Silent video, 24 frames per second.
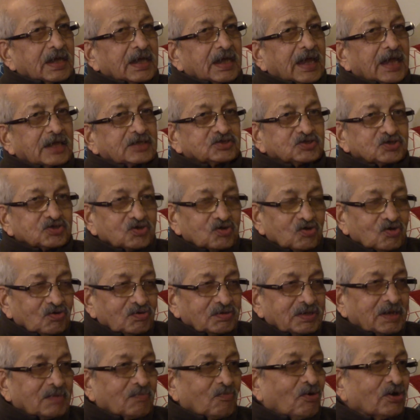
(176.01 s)
As you know,
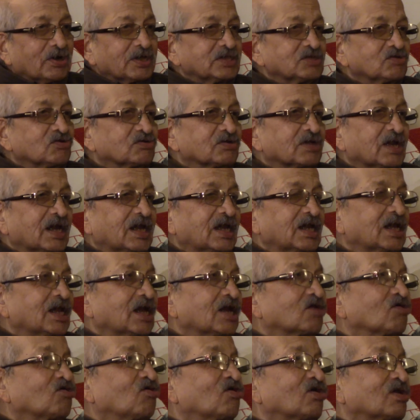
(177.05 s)
the body is not an identity
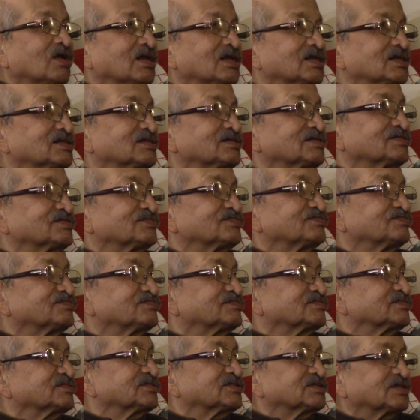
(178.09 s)
at all.
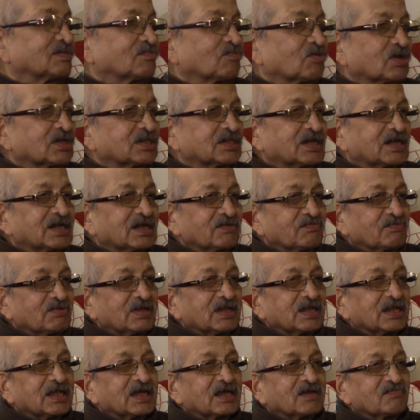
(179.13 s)
Some or other day,
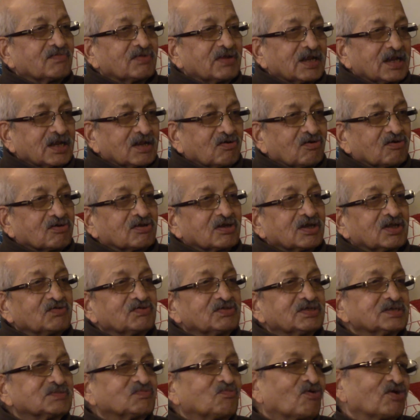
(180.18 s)
willingly or unwillingly, you have to leave
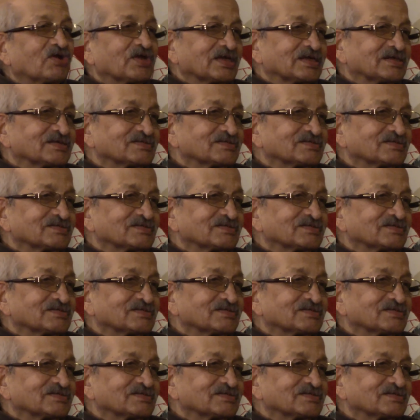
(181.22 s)
this body.